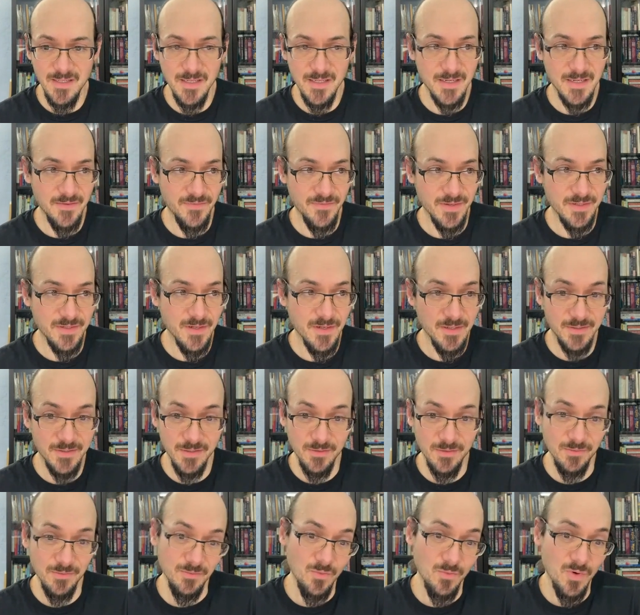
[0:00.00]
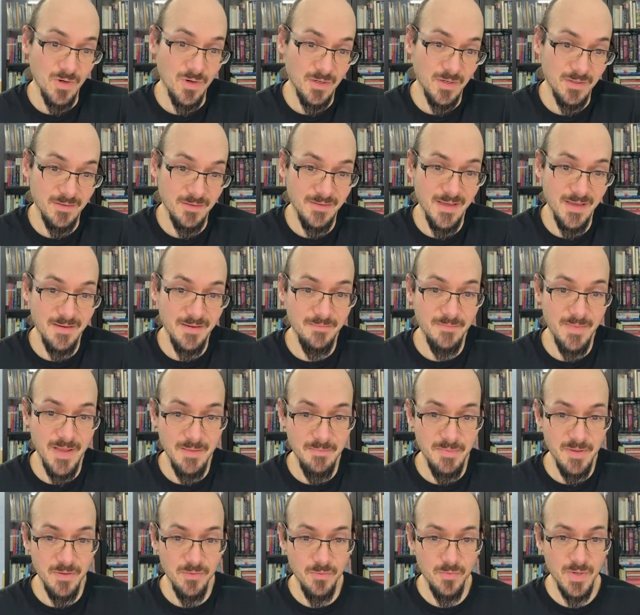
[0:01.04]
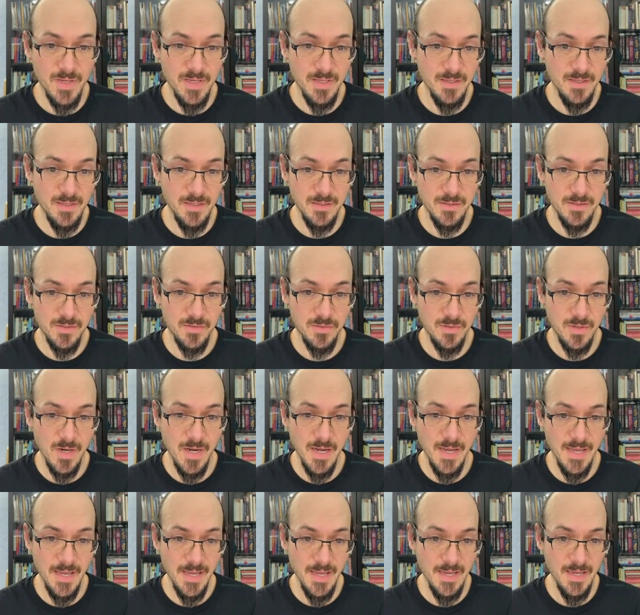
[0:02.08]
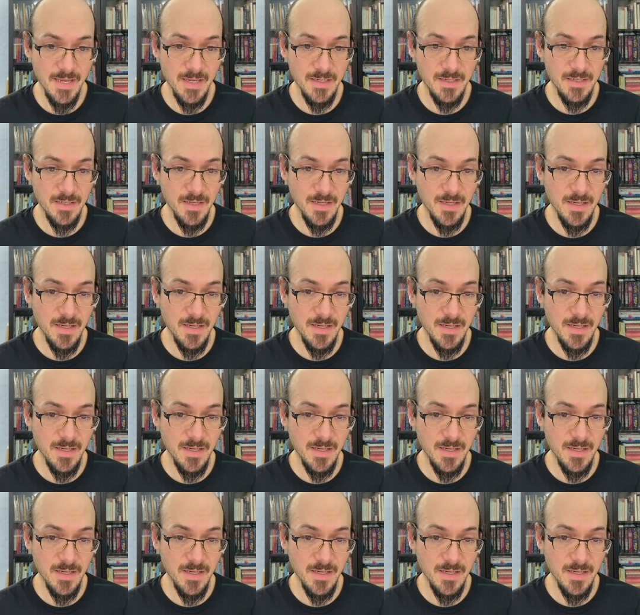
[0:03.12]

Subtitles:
And if it doesn't work, then maybe we try and